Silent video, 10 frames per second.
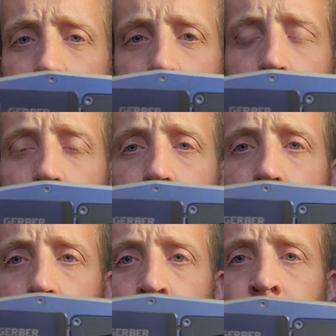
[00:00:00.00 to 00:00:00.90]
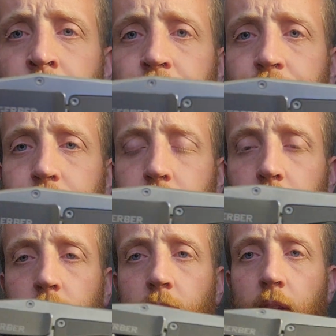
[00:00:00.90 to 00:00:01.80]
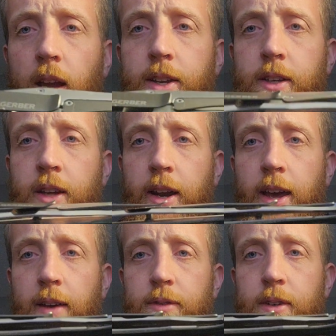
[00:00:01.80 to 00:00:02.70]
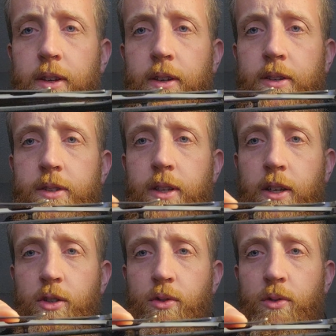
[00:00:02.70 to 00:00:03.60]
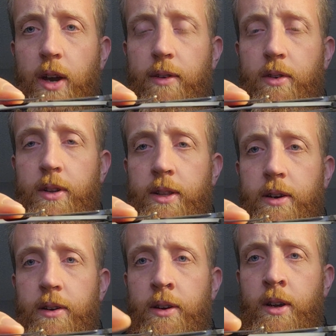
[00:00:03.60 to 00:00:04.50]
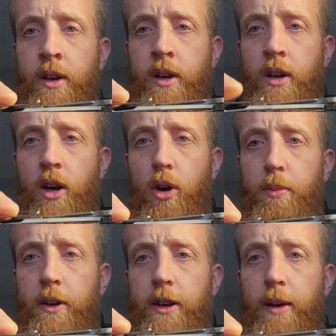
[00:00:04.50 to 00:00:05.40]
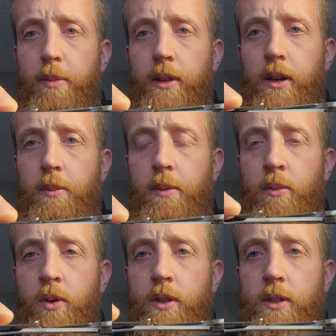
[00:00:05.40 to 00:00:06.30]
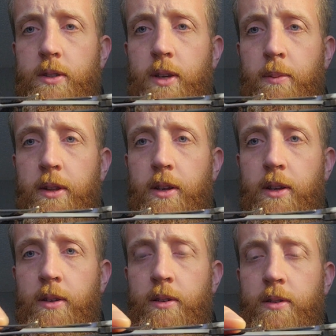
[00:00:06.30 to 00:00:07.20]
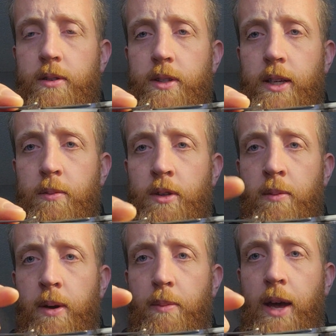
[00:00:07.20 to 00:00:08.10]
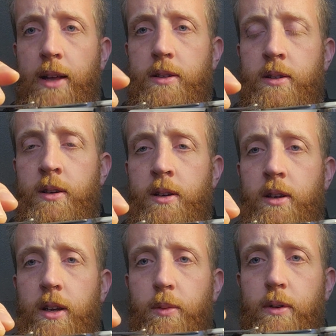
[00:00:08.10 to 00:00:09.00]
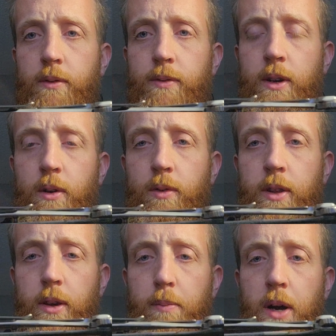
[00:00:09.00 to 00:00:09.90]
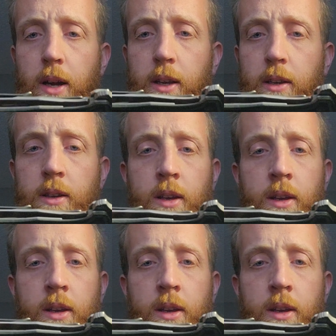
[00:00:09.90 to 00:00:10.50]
I like. I did kind of have to stick a screwdriver in there and open it up a little bit more. Just some of the seams on my pants, it wouldn't fit over the pocket,